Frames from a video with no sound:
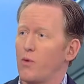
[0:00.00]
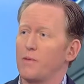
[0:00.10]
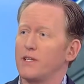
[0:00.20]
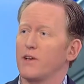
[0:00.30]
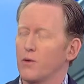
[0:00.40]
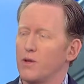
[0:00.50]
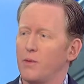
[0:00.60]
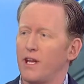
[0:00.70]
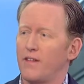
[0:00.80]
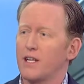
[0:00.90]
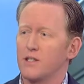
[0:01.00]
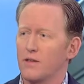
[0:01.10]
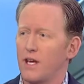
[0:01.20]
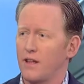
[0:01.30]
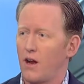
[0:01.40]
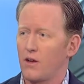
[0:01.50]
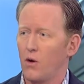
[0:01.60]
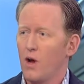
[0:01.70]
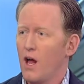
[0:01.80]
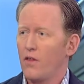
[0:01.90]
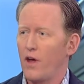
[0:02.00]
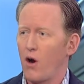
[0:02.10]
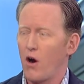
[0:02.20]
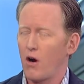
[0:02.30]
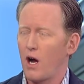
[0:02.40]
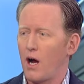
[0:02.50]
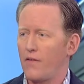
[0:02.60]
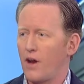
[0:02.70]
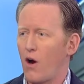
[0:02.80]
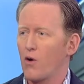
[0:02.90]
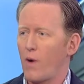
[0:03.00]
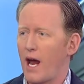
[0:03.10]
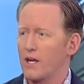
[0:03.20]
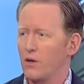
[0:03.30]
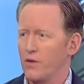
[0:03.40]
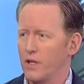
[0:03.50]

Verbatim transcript: We've been dealing with them, and, and that's the thing that you know they are uh, they are radical.